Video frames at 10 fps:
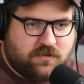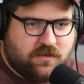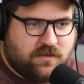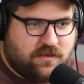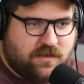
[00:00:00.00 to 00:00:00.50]
Uh,
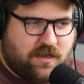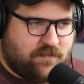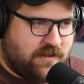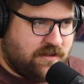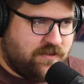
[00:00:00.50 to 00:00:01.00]
uh I
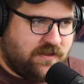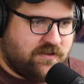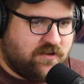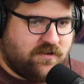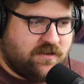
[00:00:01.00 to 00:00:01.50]
mean, I think
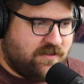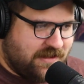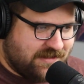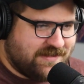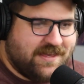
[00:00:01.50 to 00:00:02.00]
they're. It's
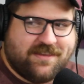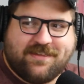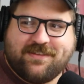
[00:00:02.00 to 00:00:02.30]
like going to win